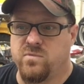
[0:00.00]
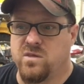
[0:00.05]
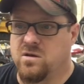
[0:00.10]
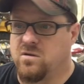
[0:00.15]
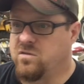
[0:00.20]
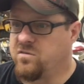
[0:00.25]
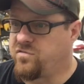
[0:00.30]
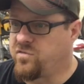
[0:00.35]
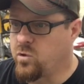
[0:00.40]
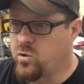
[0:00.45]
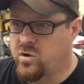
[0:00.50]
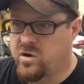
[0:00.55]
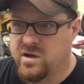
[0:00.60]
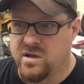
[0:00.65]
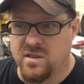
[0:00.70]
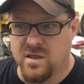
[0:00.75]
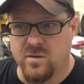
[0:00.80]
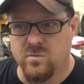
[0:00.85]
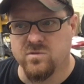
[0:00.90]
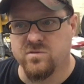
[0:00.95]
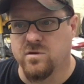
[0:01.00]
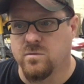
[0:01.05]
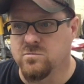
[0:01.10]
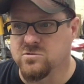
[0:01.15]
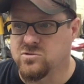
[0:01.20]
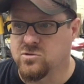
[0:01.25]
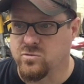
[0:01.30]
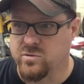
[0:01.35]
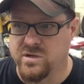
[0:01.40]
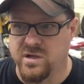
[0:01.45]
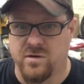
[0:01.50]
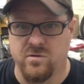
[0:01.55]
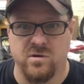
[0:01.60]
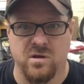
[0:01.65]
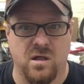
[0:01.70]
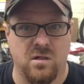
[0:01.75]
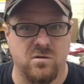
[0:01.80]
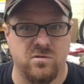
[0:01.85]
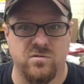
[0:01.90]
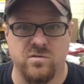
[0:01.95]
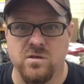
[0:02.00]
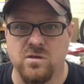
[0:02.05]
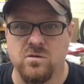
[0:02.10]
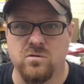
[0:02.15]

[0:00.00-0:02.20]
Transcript: the flooring, that was almost $300 that